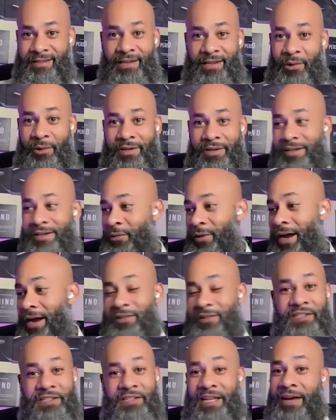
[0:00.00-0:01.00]
We're not
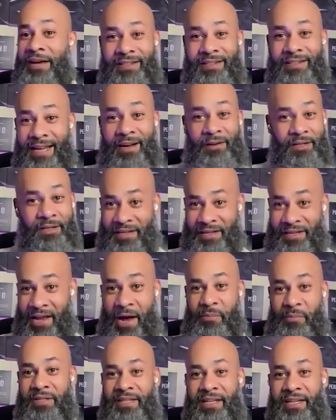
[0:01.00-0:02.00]
just giving this out. It's a
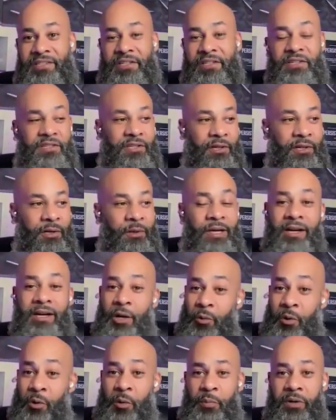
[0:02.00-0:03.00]
competition. So
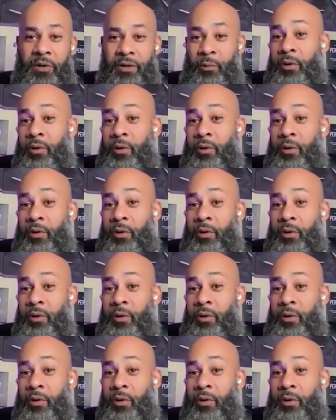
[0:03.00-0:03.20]
we'll